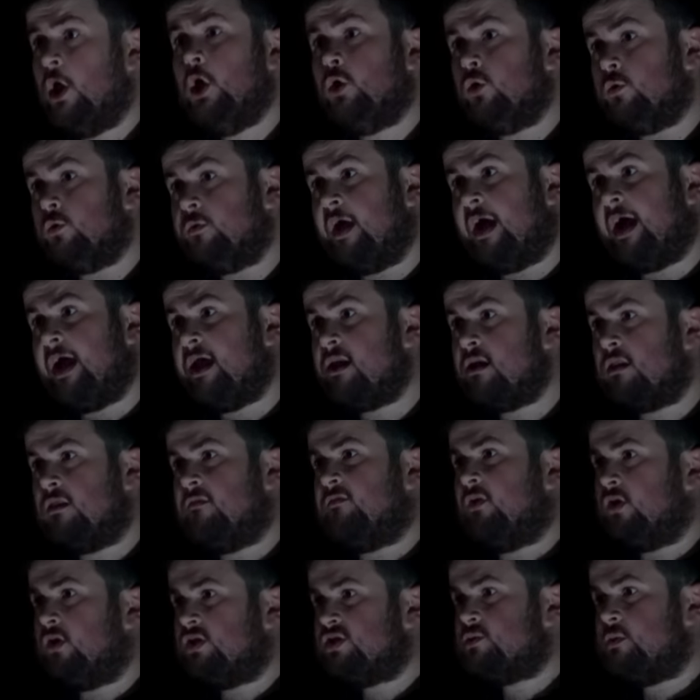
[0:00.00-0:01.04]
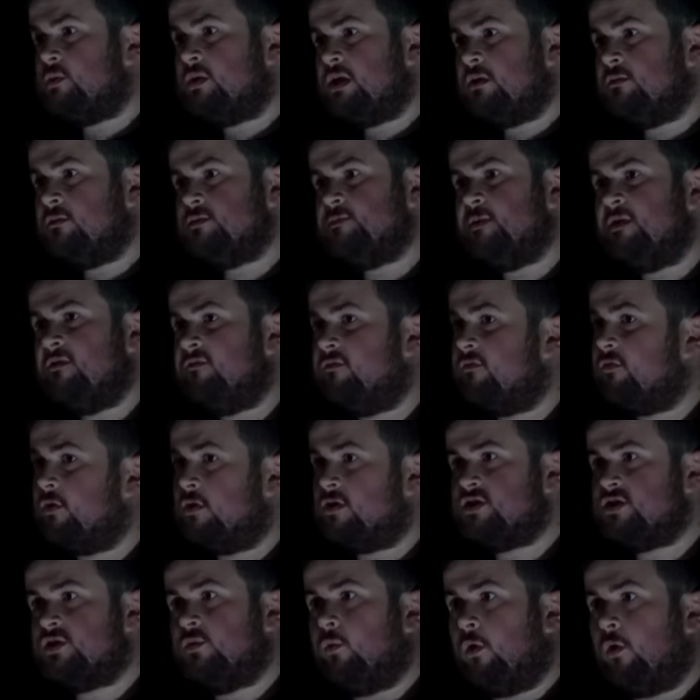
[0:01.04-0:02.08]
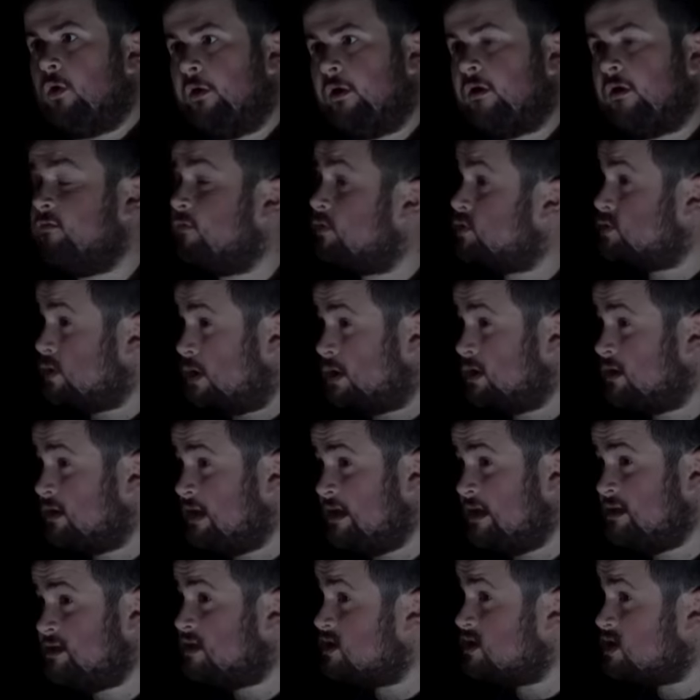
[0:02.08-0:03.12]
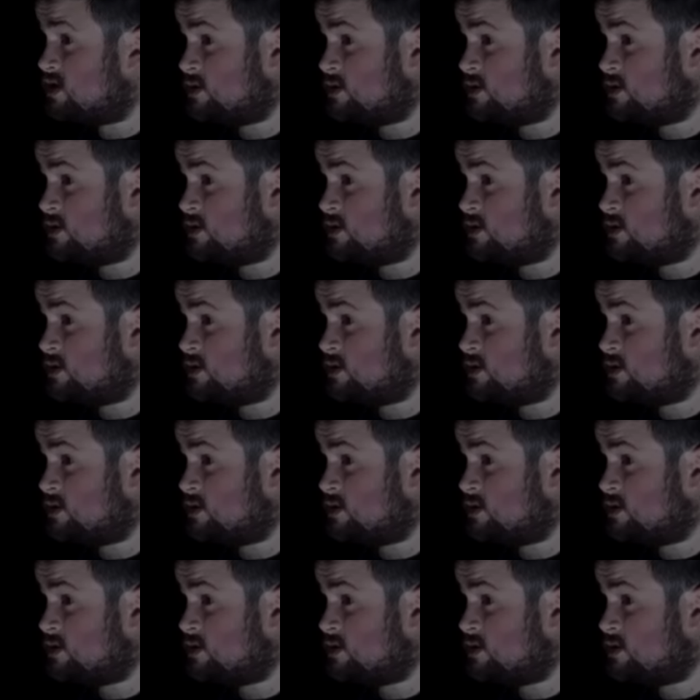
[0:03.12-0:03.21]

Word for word: who died in the vaults when he was being first to work for drug dens as a